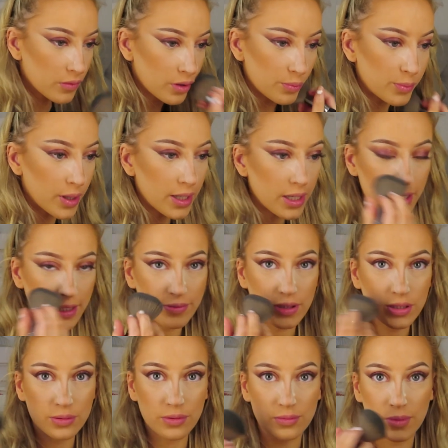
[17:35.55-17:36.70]
I might leave
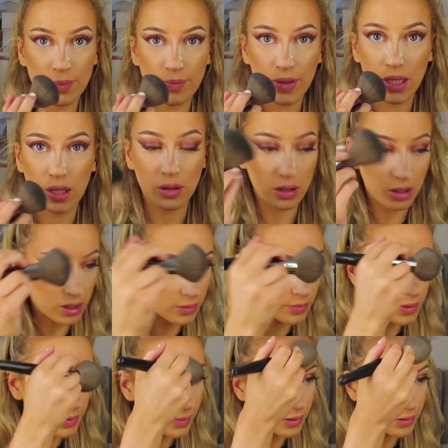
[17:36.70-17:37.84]
this one a bit longer,
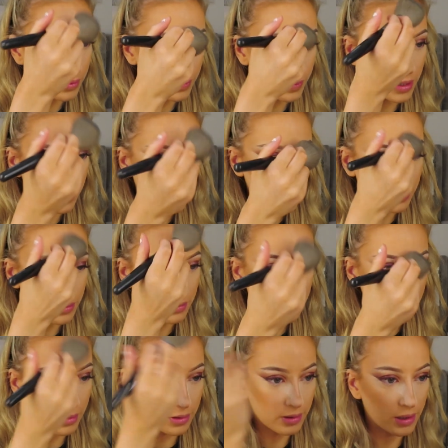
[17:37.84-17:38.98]
maybe not the bit in the middle,
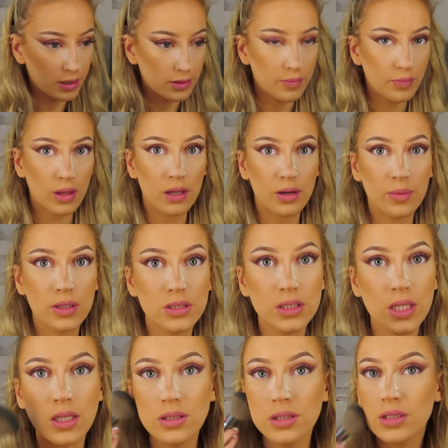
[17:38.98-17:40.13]
because that's get a bit
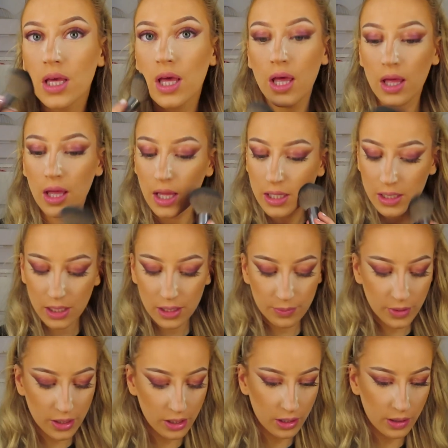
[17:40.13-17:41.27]
intense. And then I'm
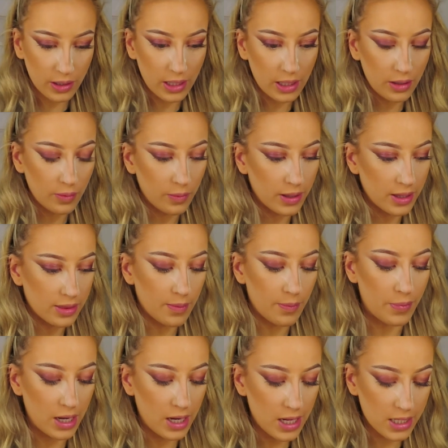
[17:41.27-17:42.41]
gonna go in with
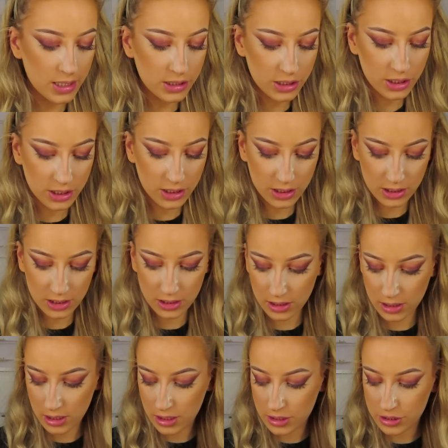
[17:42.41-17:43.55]
blush.
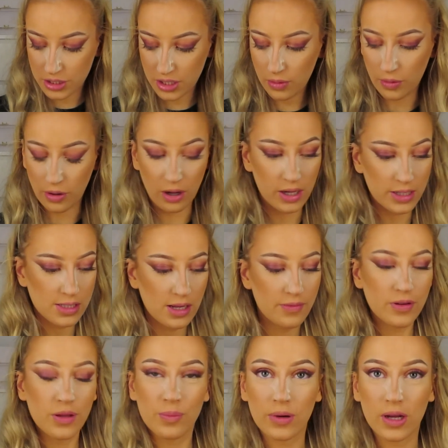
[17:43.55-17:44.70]
Do you know what? I don't have a
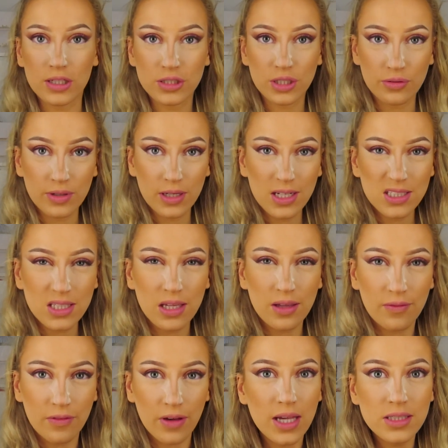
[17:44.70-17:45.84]
good blush. I really need to
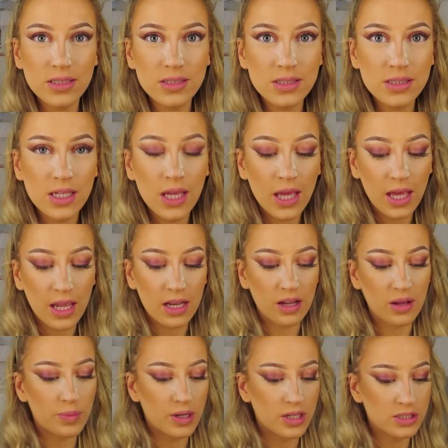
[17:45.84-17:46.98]
invest in a
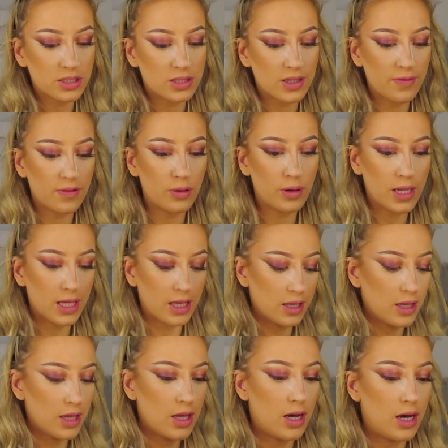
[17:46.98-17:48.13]
good blush because I feel like
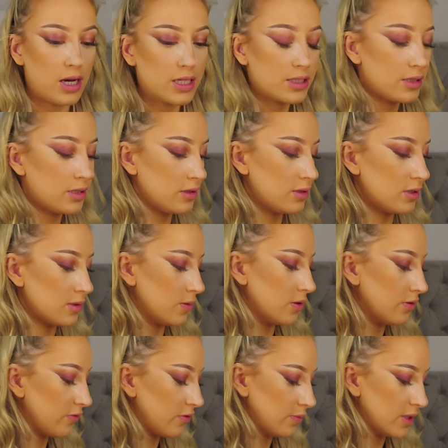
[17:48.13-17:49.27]
I just use this one
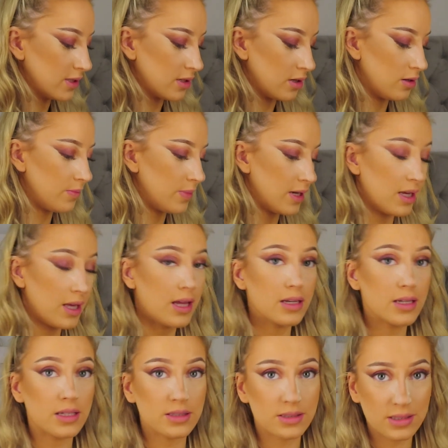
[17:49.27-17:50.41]
from this Tarte palette, and
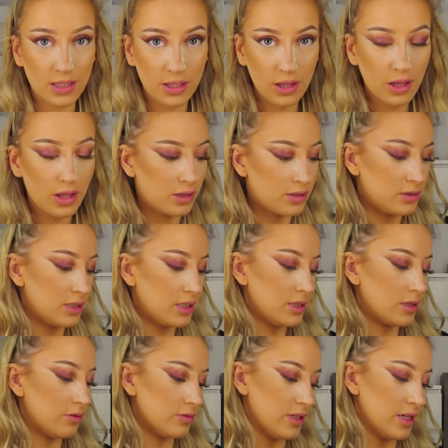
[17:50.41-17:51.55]
it is. She's
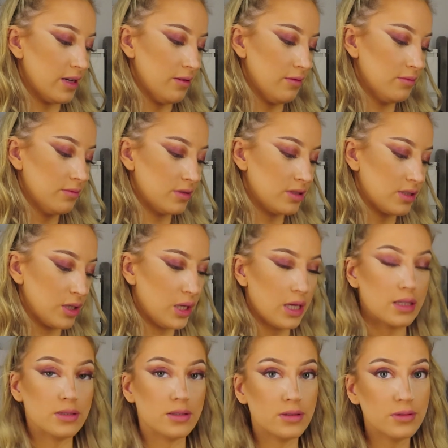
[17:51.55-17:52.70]
old now. She
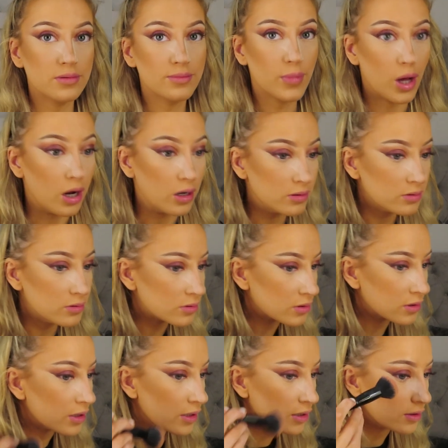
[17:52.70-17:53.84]
is old,
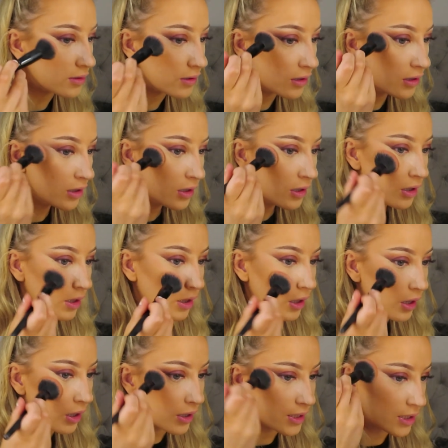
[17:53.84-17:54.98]
and
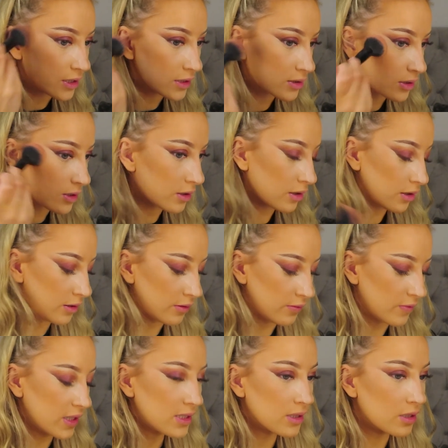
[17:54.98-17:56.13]
I need to
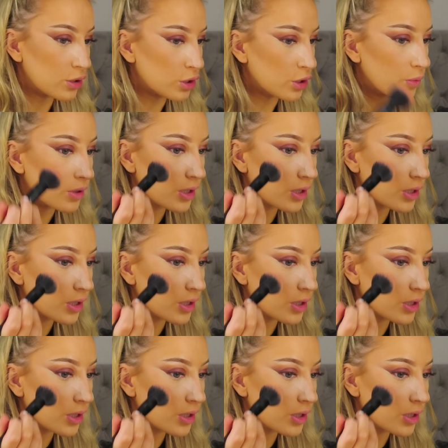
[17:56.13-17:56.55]
invest in a new one.